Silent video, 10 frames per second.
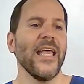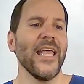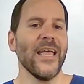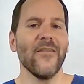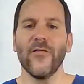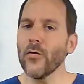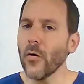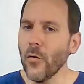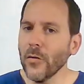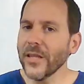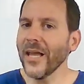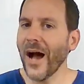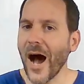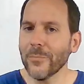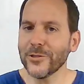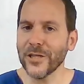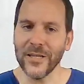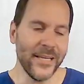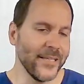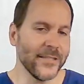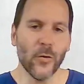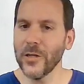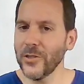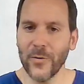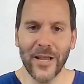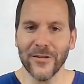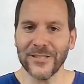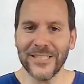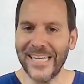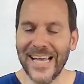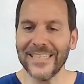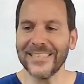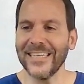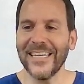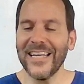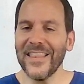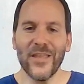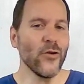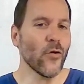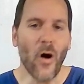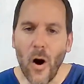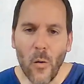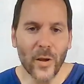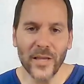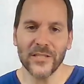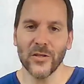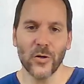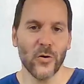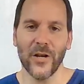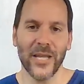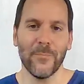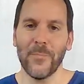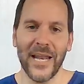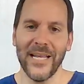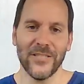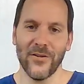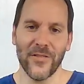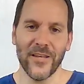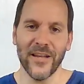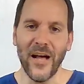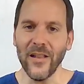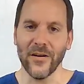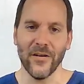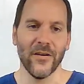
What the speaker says: if your only option is going to an LCS, then you're always going to get pennies on the dollar.